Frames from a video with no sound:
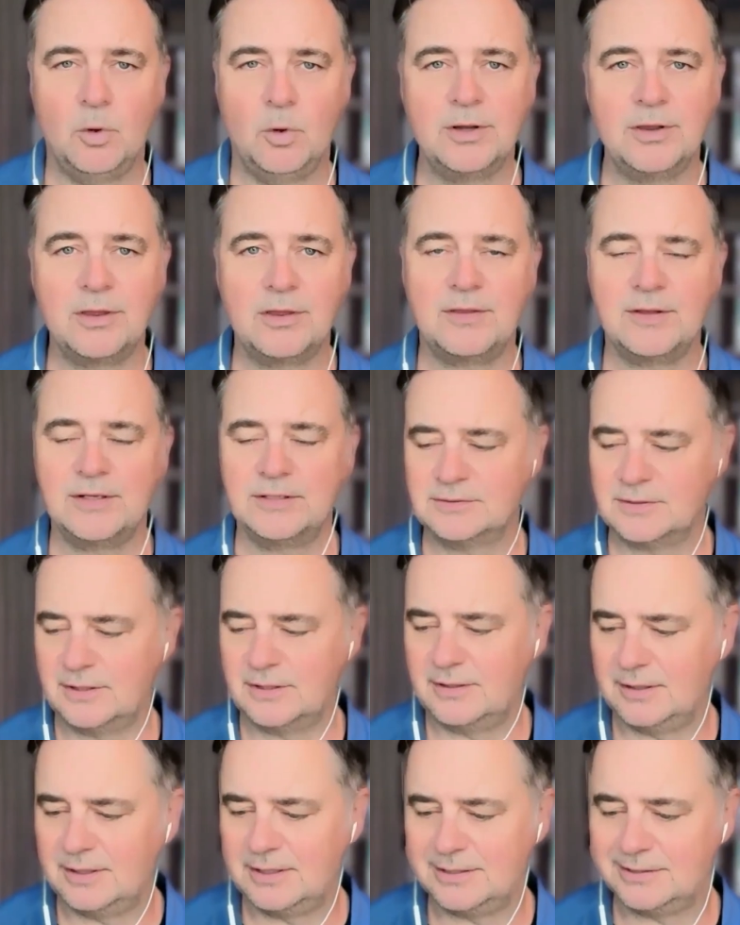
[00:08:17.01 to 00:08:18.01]
One of the things
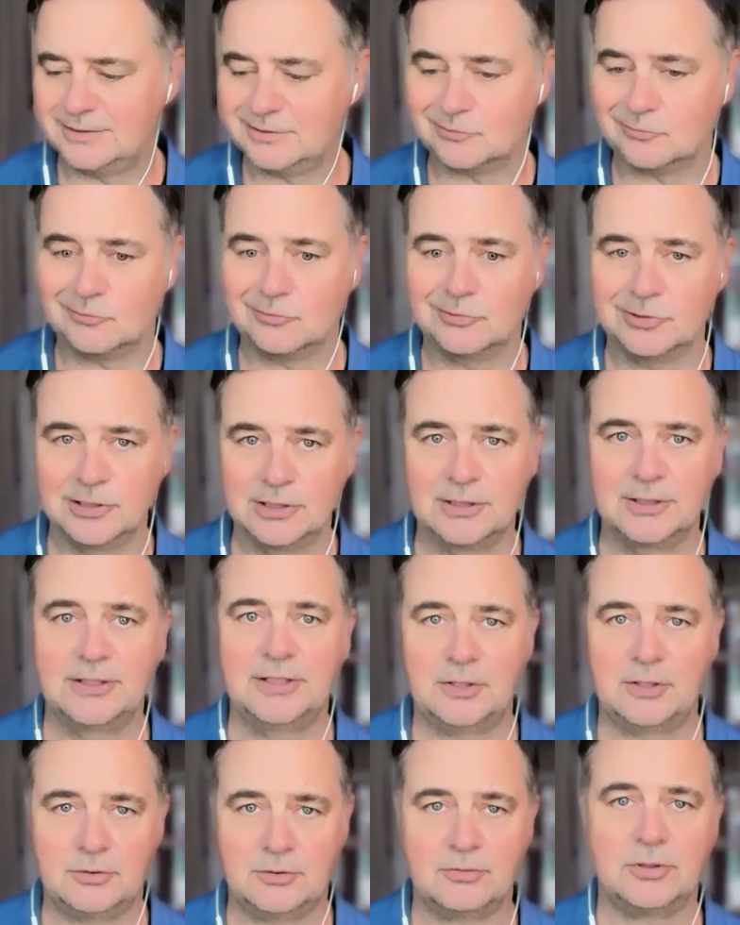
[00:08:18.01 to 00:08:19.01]
I think is
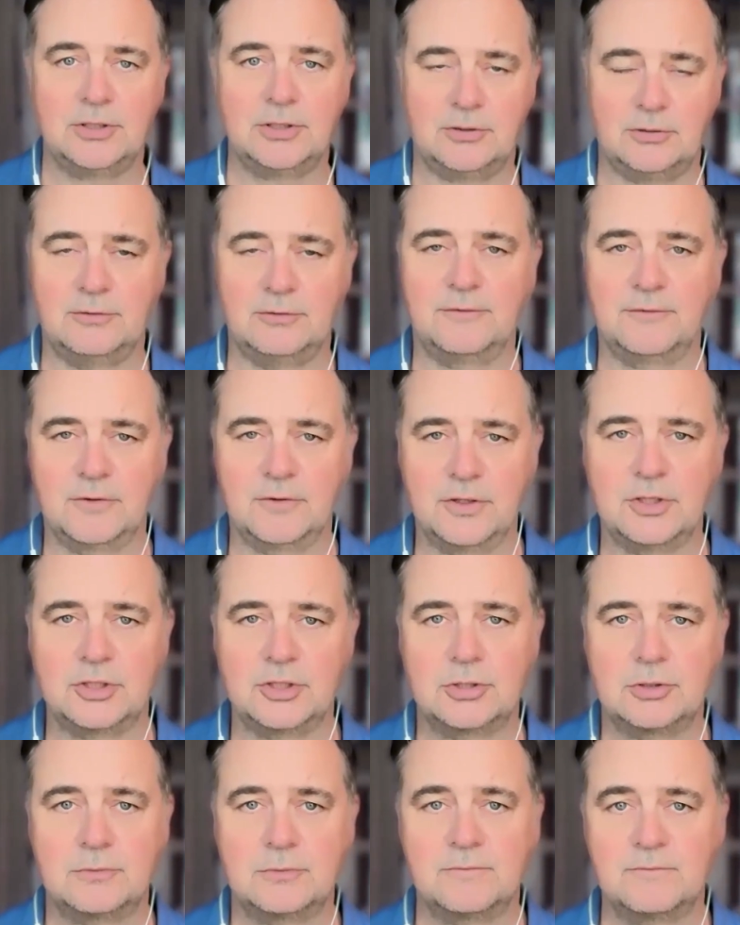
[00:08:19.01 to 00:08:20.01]
really critical for the
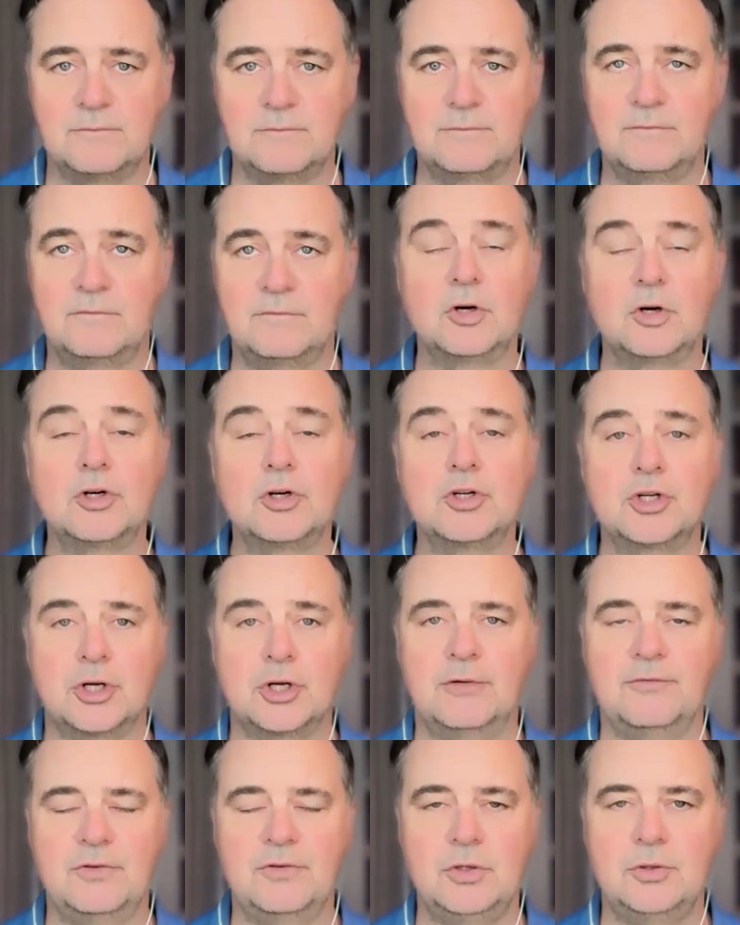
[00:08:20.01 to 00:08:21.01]

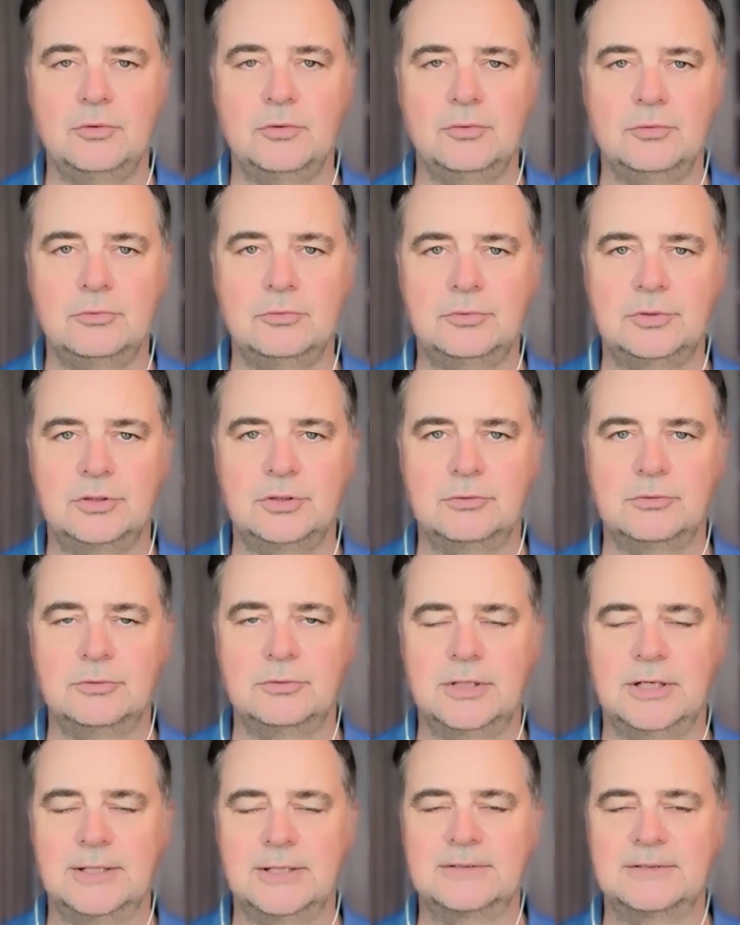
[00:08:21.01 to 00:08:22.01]
version of you
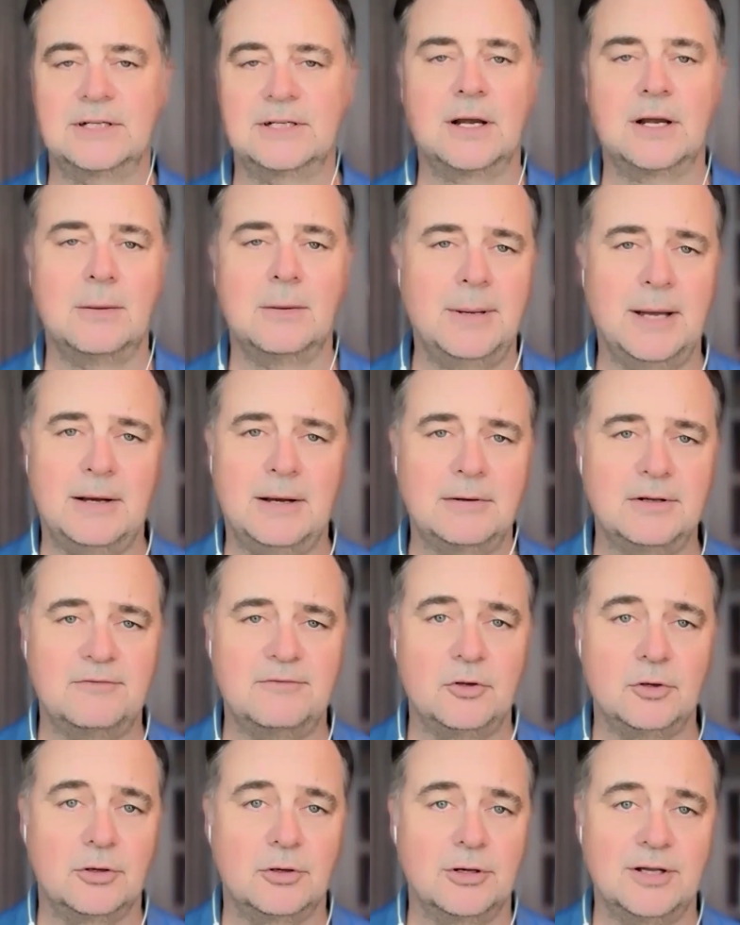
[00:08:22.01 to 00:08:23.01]
to come out,
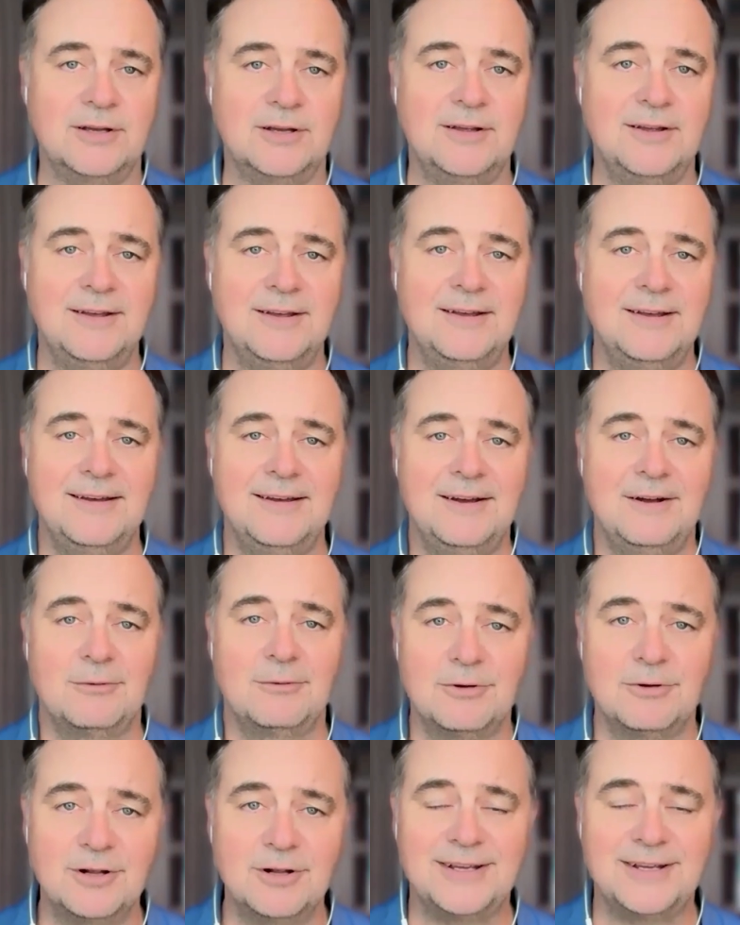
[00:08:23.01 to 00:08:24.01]
if you're going to
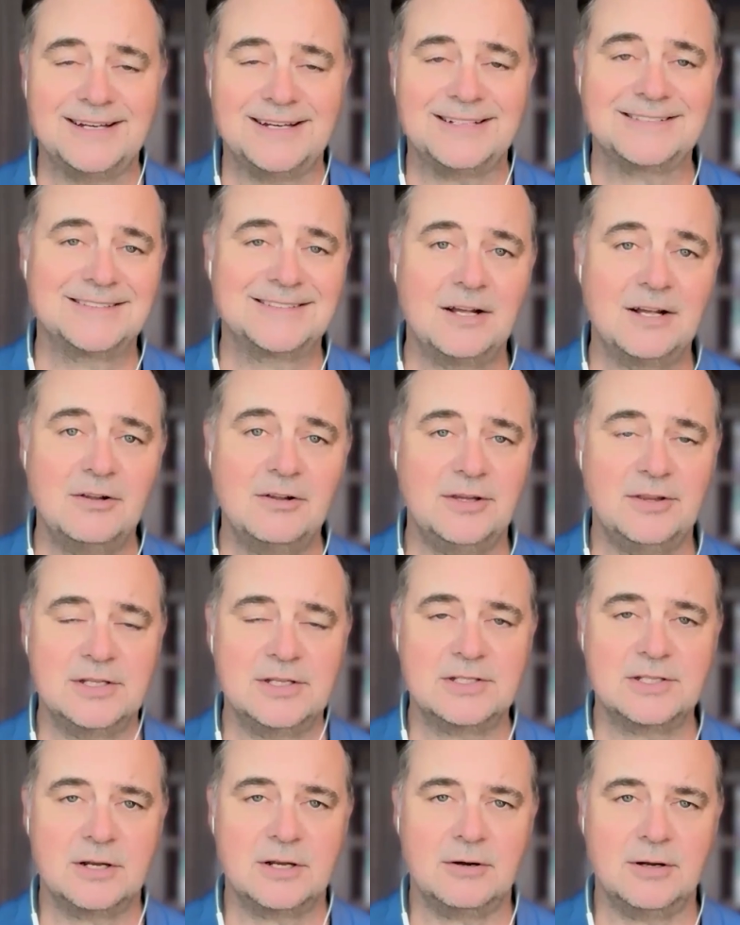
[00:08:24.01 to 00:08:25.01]
really excel in
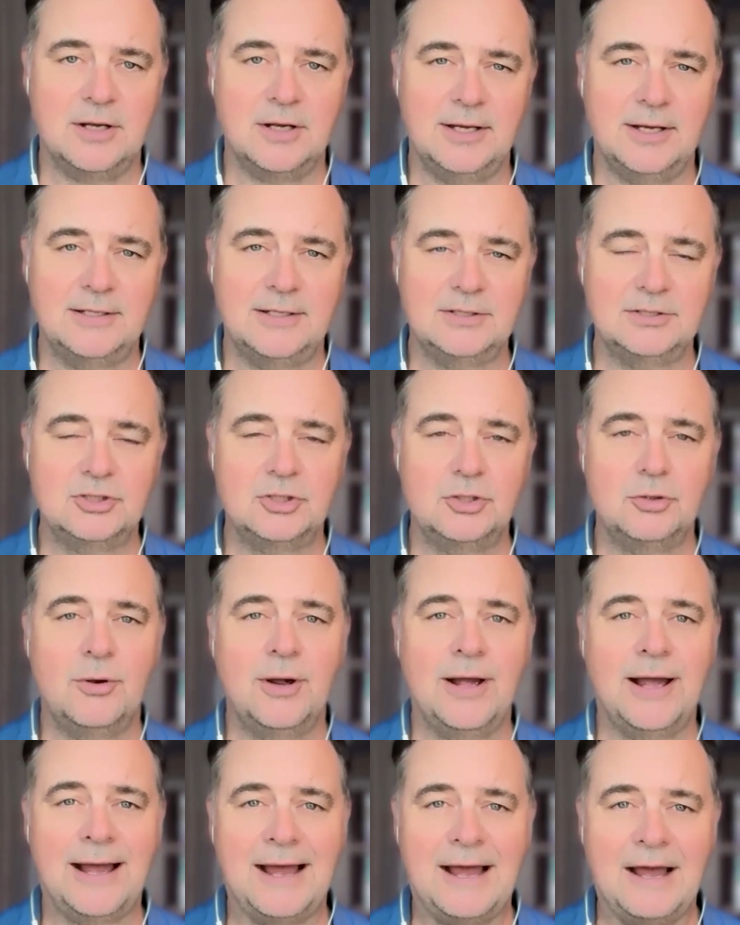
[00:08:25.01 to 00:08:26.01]
this area, is
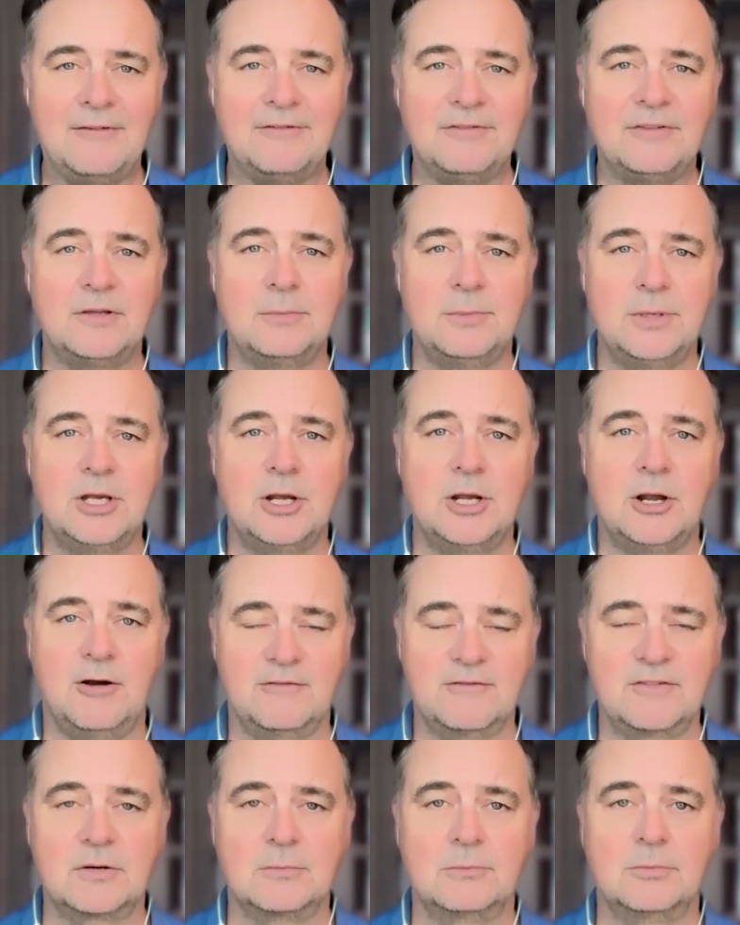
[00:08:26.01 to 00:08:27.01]
you have to be
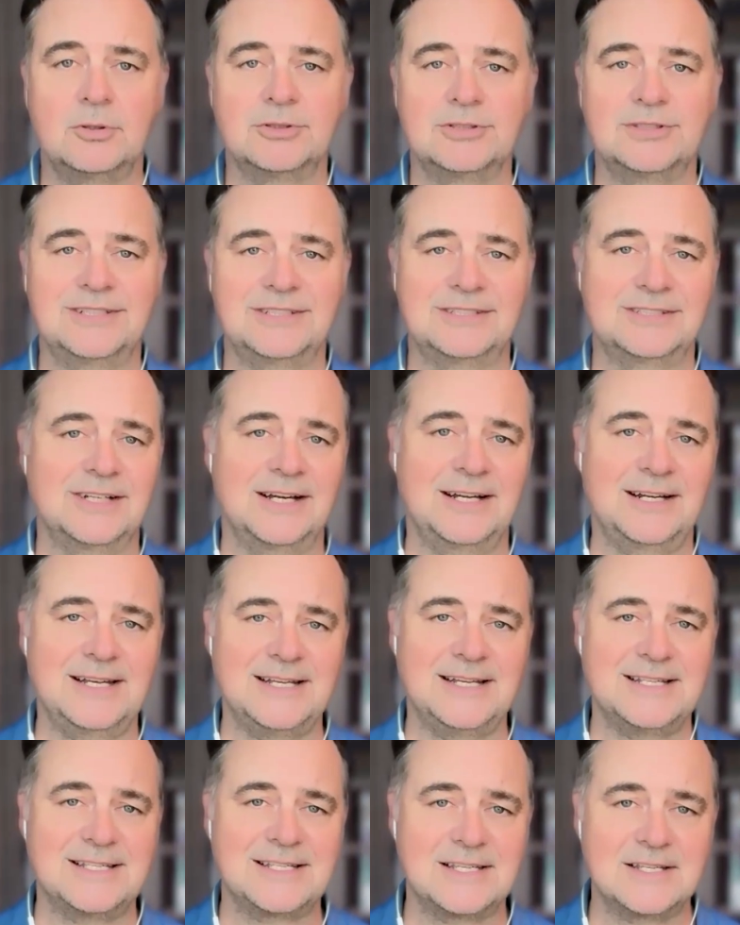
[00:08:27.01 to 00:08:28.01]
comfortable
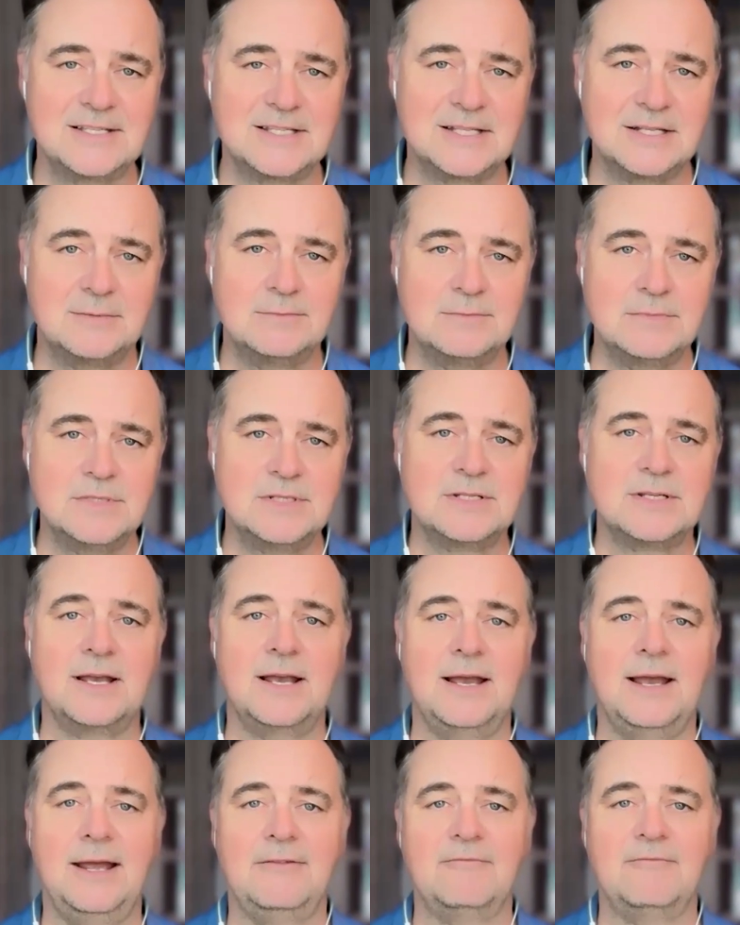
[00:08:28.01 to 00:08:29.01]
designing systems
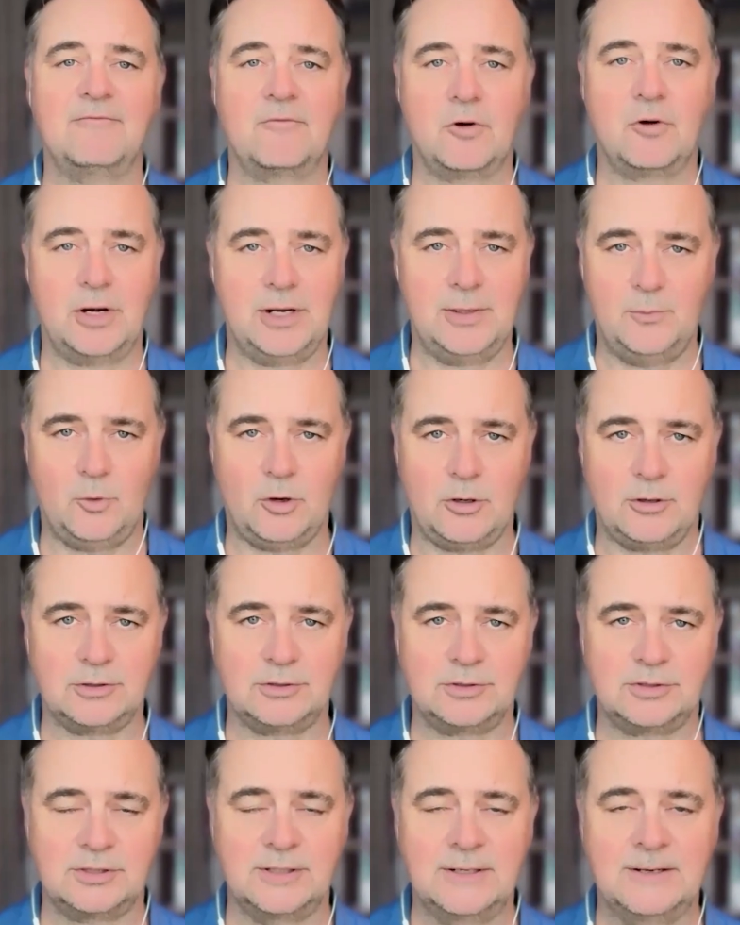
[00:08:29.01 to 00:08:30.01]
and
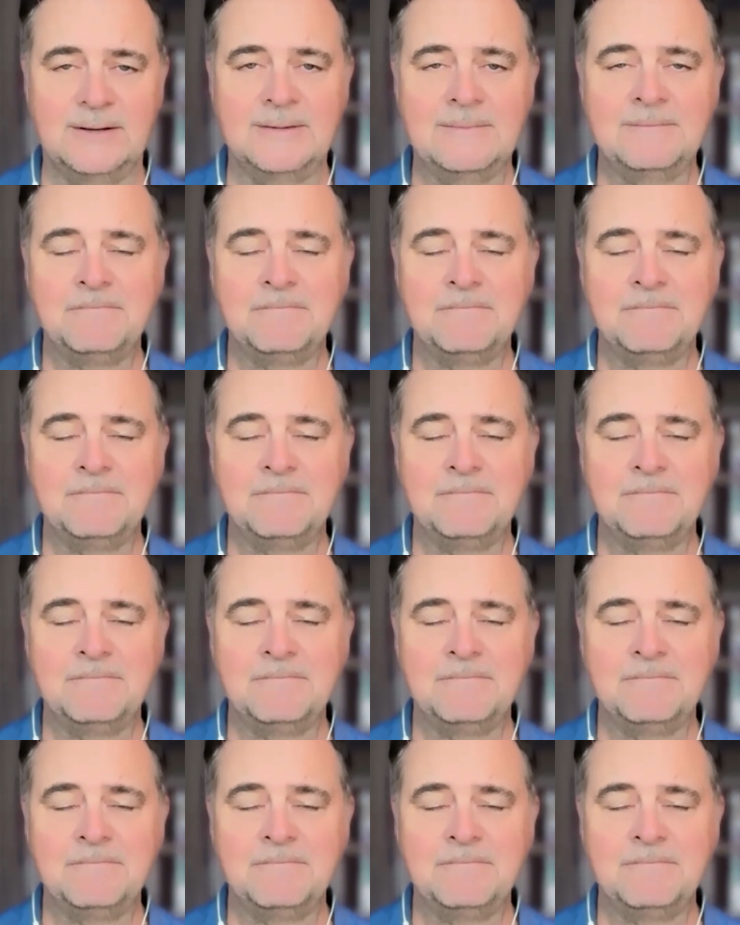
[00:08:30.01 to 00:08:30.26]
frameworks.